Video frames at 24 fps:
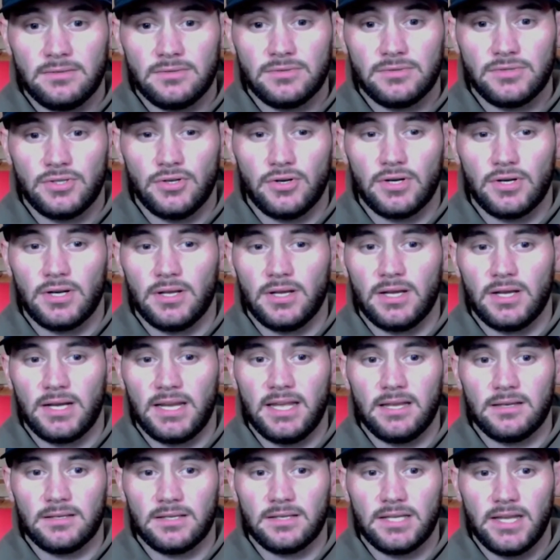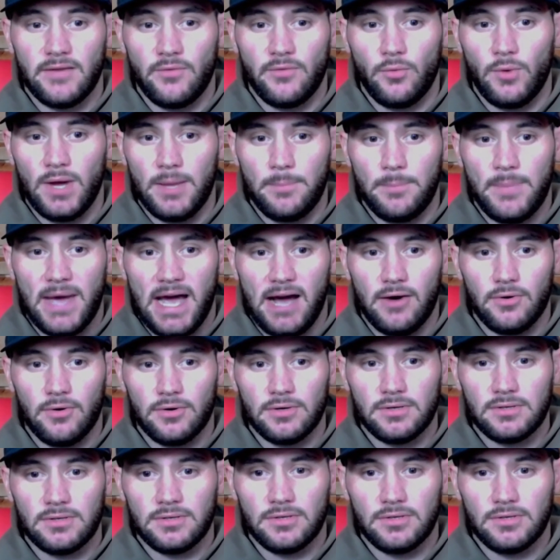So you're going to, again, give away power.